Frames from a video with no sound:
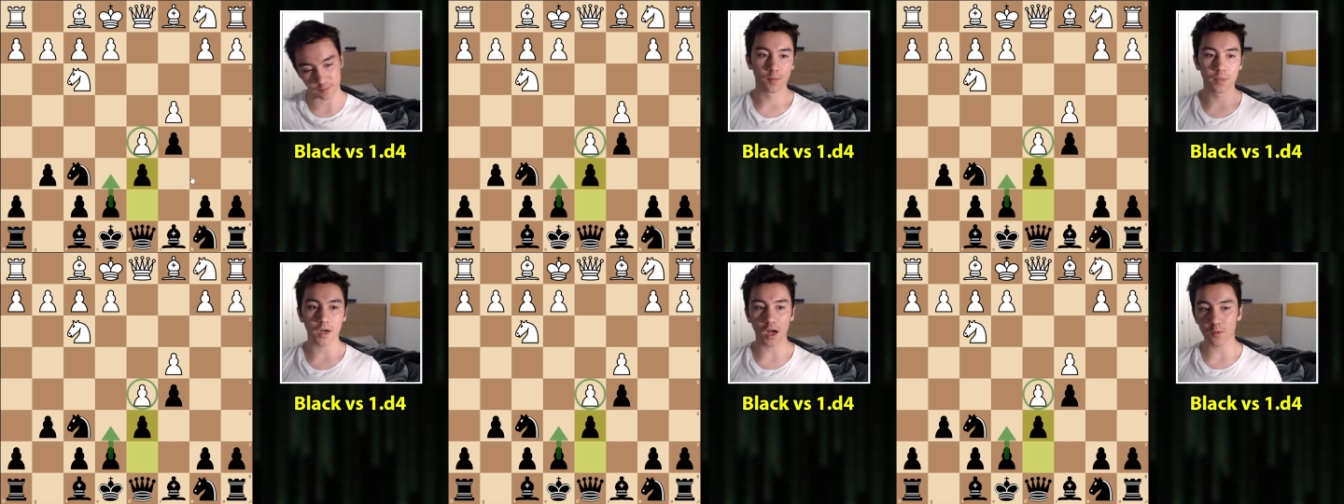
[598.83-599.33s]

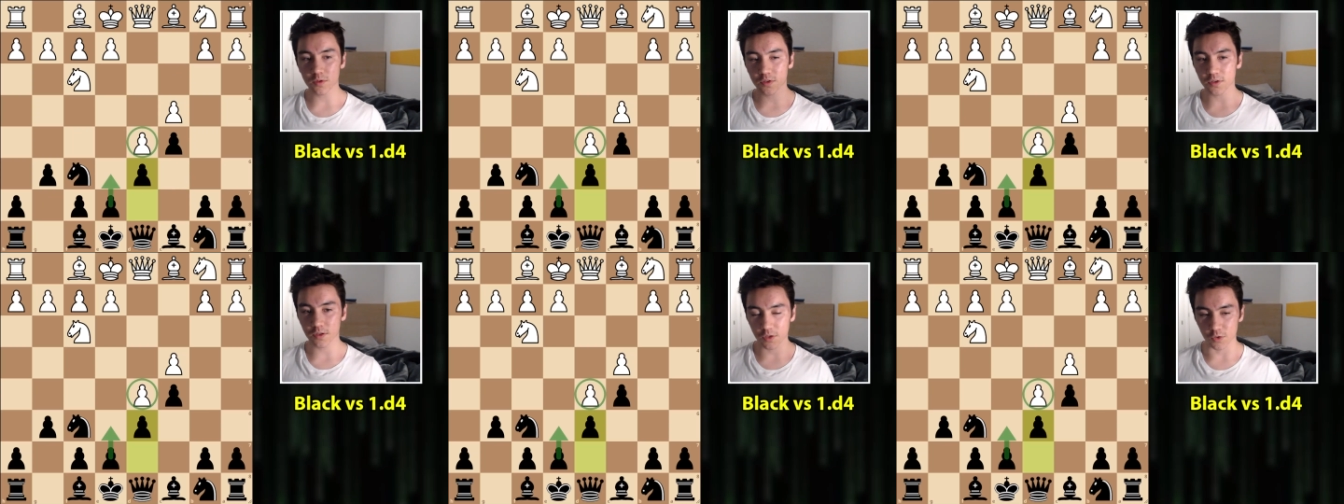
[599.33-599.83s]
But I want
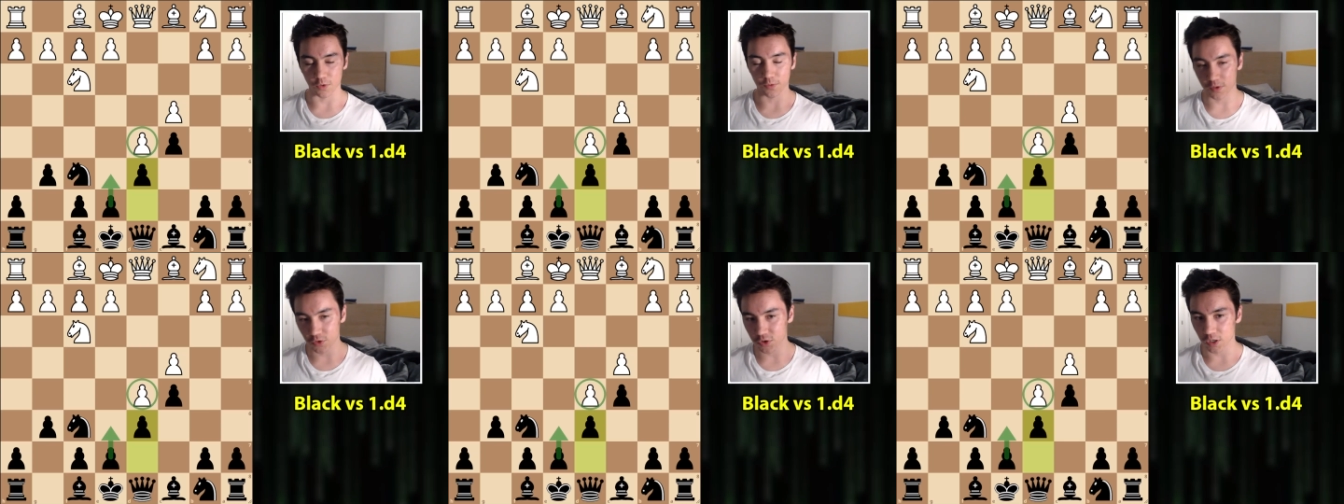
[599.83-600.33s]
to, you know,
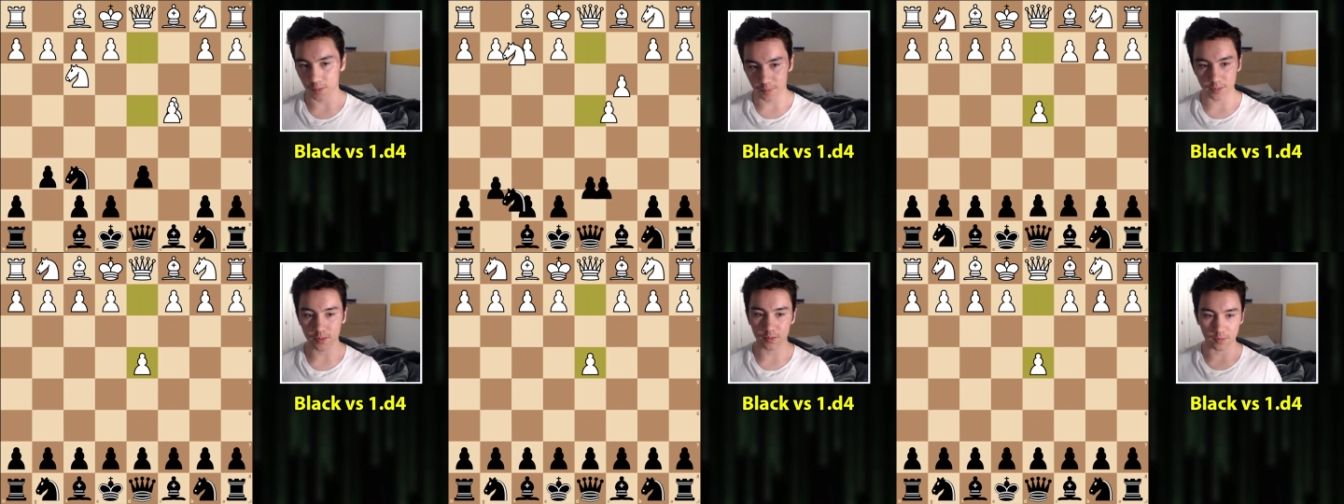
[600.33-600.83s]
finish up
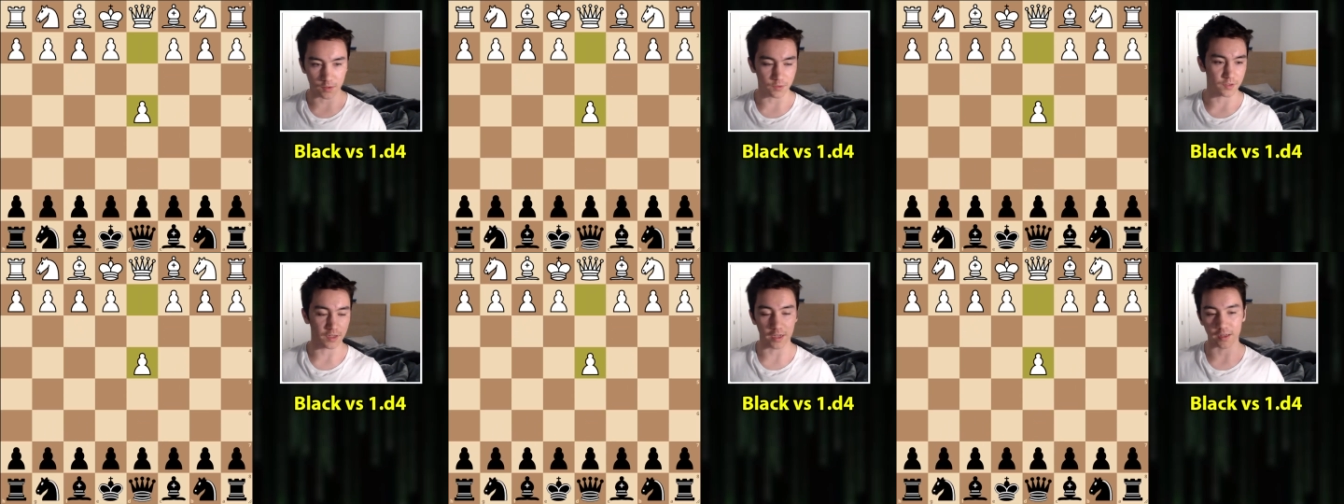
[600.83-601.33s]
because
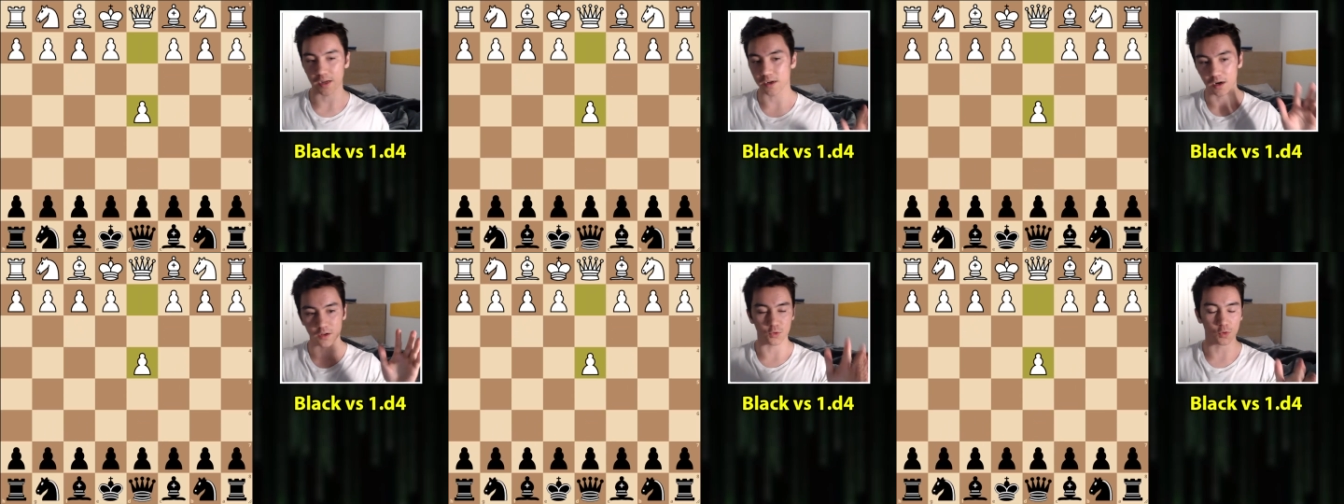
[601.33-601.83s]
again I
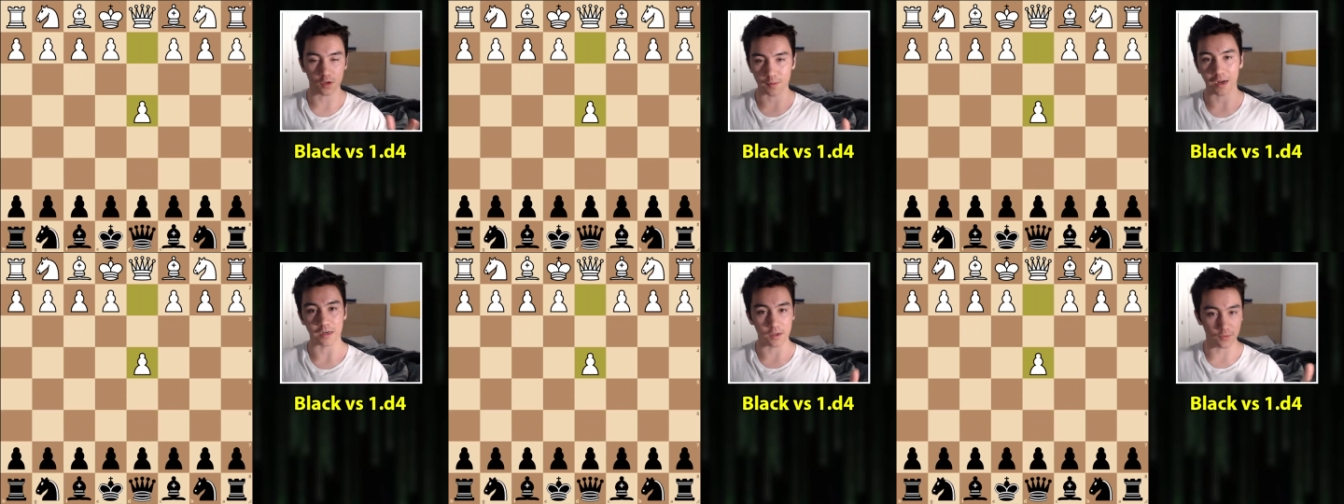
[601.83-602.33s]
can't talk
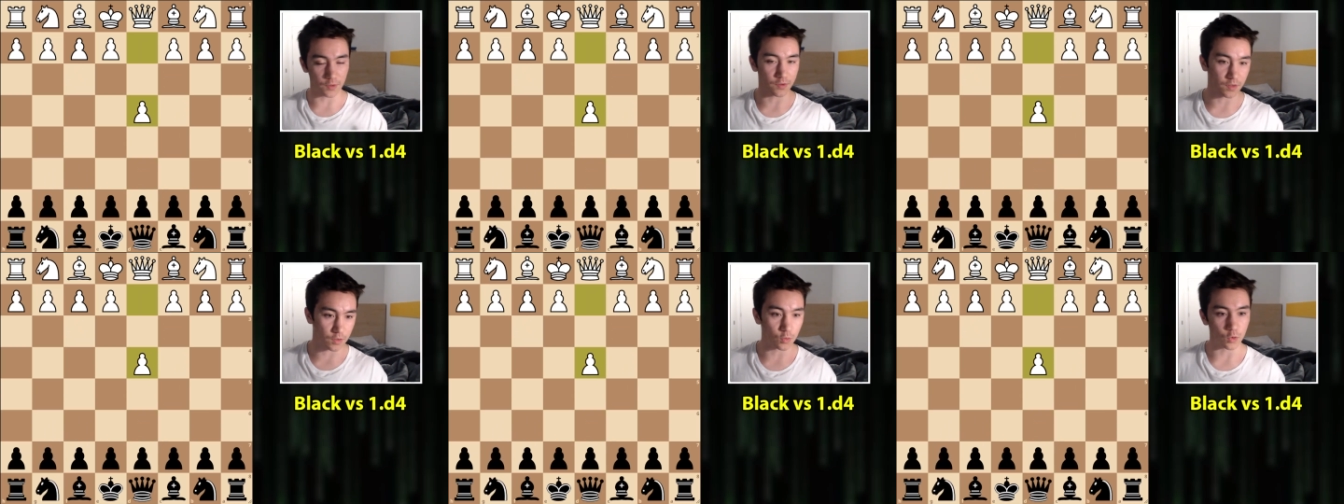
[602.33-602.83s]
about every
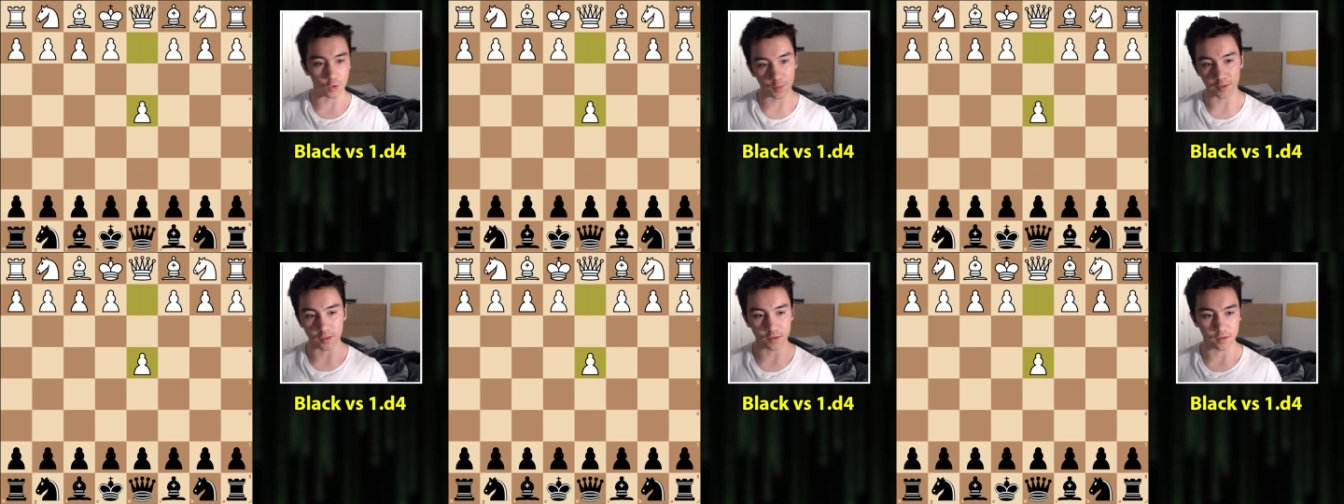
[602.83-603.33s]
single
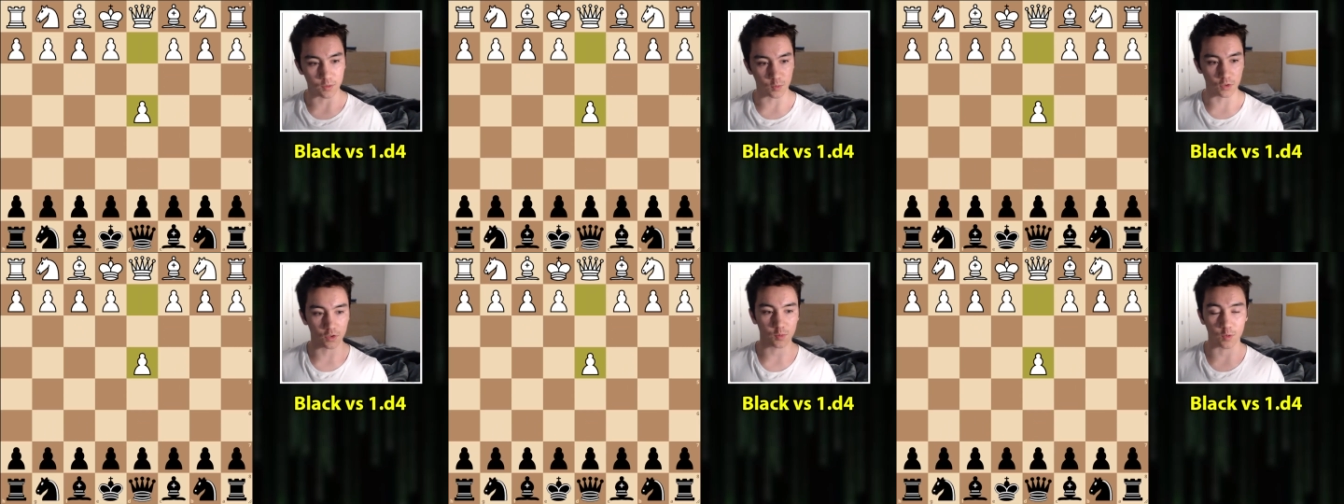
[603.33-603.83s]
opening in the
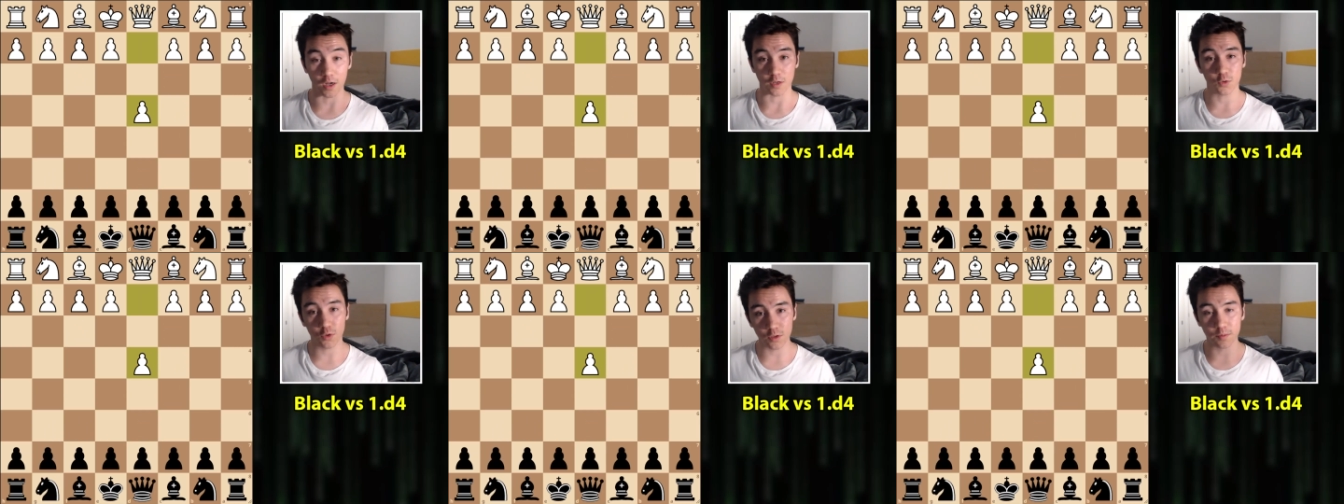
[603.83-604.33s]
world well I
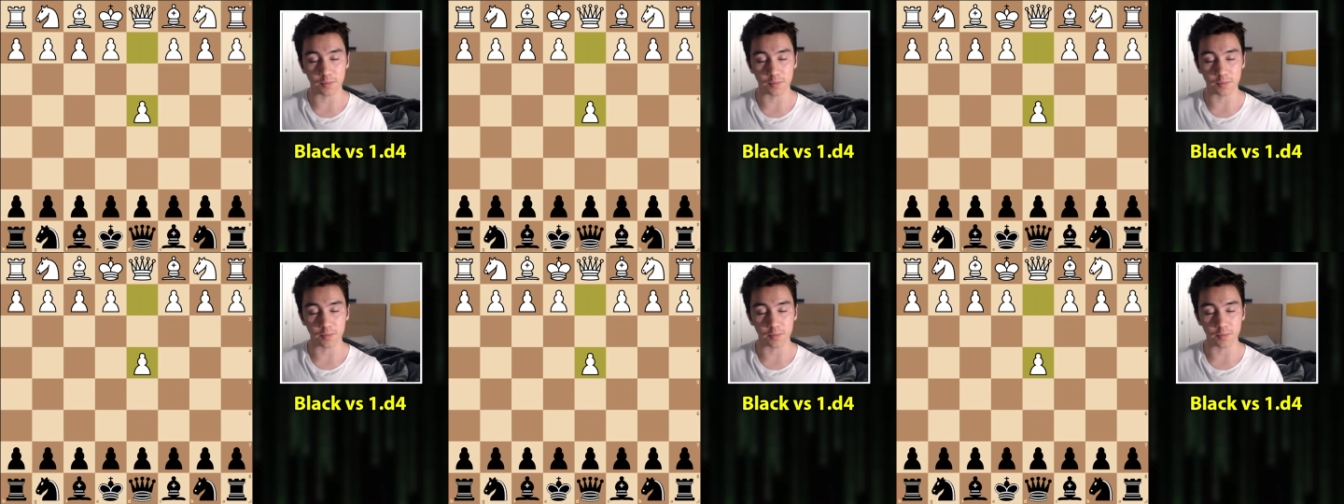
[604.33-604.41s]
could